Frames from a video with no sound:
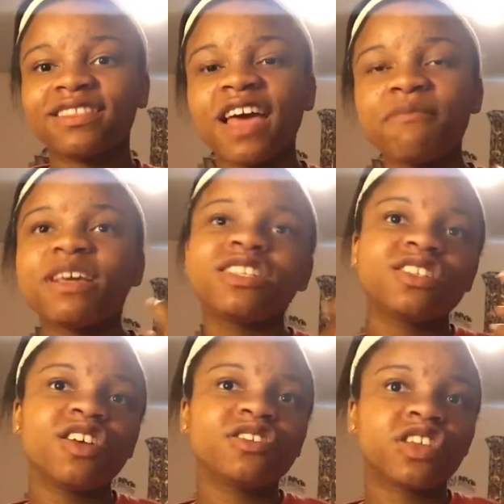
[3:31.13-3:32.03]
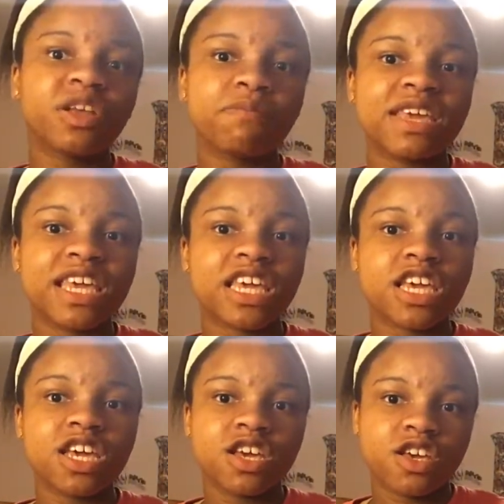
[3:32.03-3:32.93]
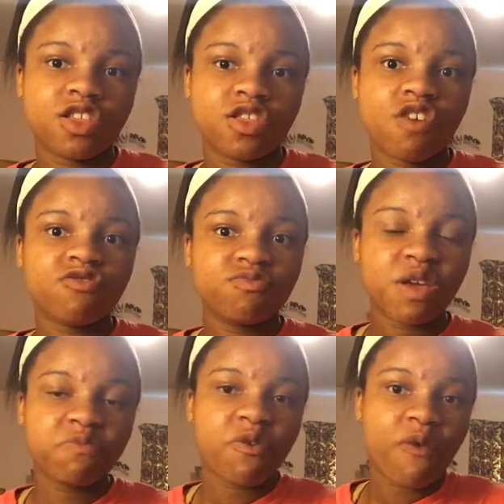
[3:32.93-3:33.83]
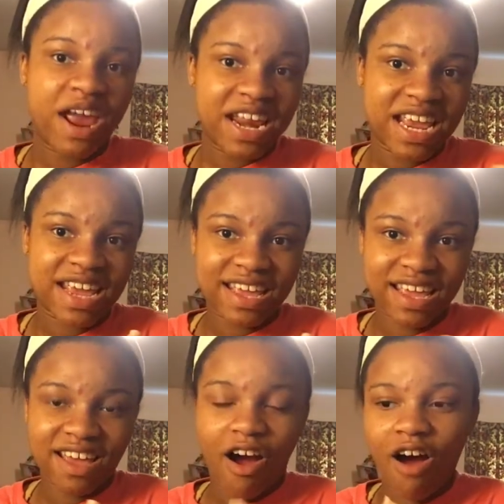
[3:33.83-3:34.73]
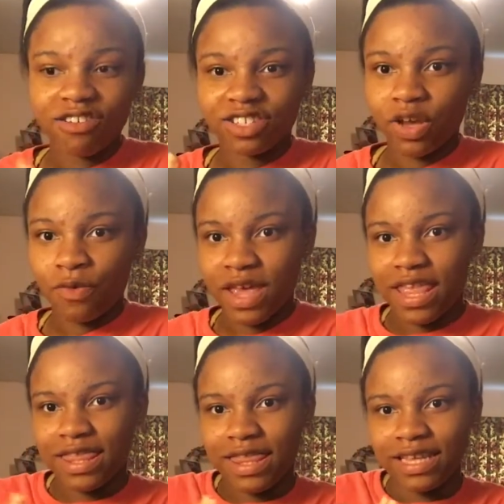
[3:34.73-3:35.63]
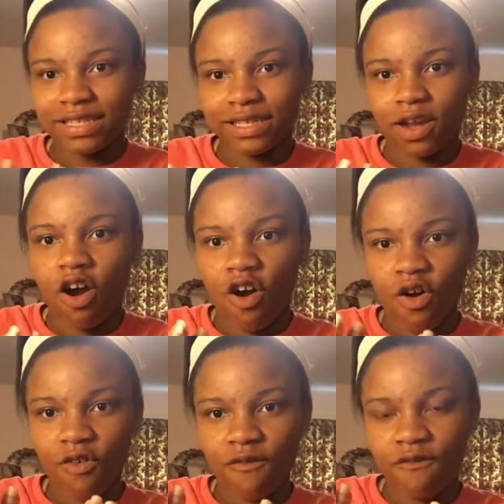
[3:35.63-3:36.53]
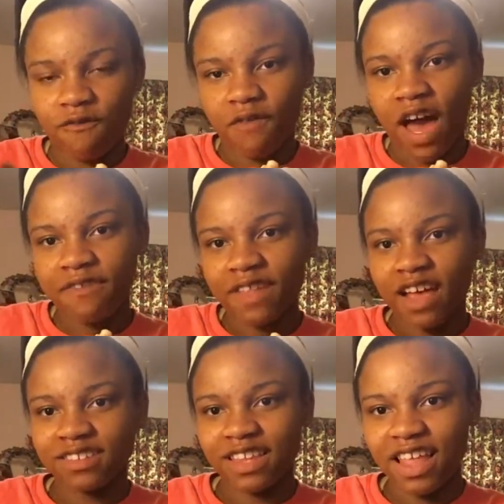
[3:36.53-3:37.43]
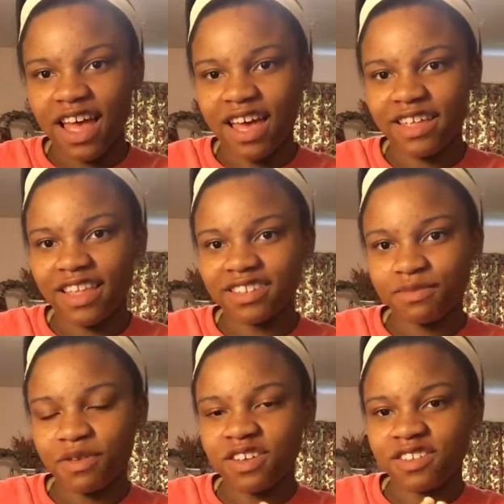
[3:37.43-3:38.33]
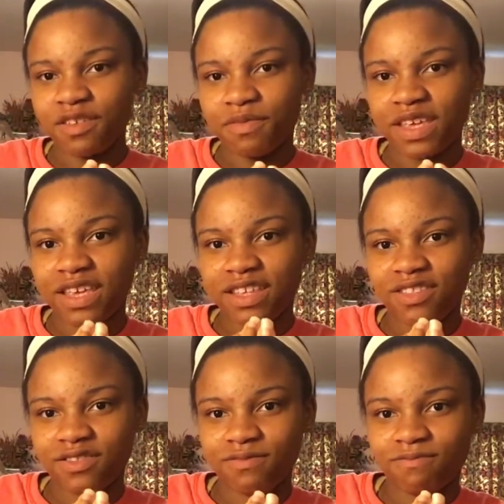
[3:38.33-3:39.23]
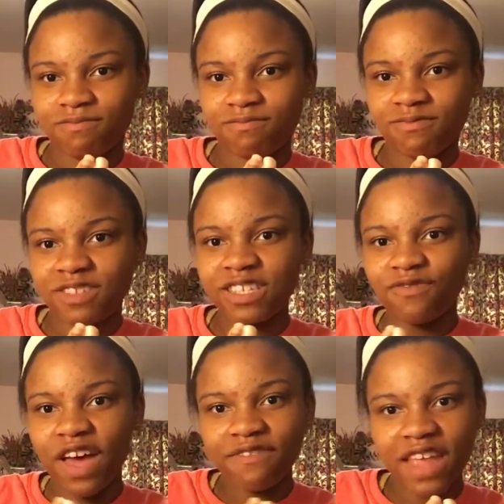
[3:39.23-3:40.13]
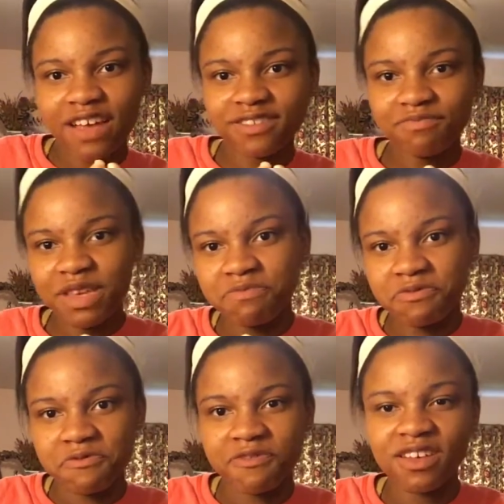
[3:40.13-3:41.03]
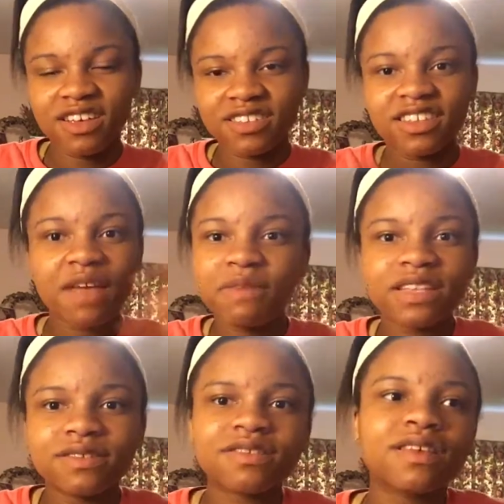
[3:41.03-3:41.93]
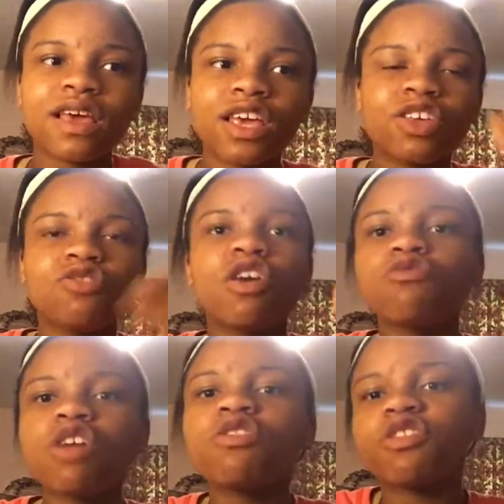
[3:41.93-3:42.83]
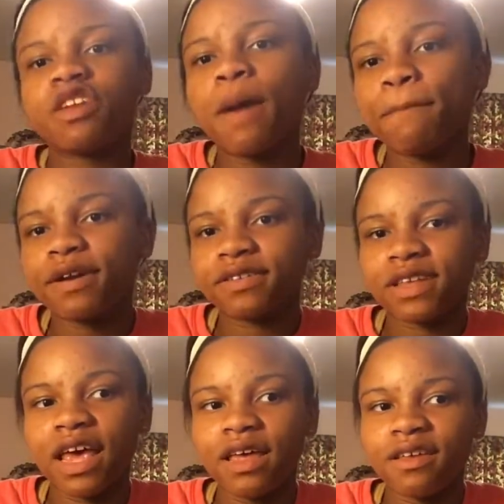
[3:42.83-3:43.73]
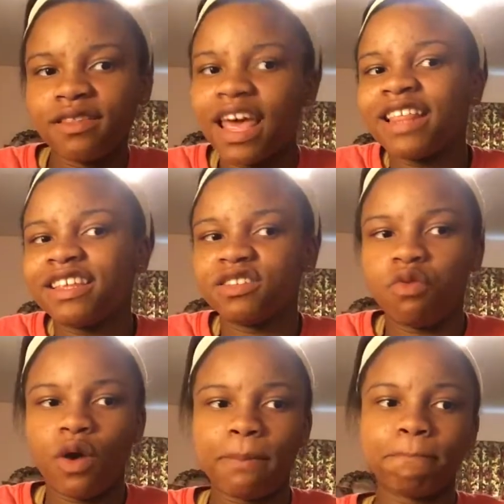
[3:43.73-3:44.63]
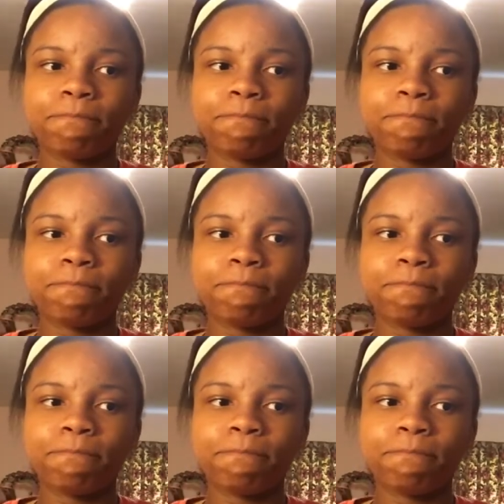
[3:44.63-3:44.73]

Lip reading: that means there's going to be those people waiting also in this 5,000 line that's supposed to be just 5,000 people. So that means you don't know your numbers at this point.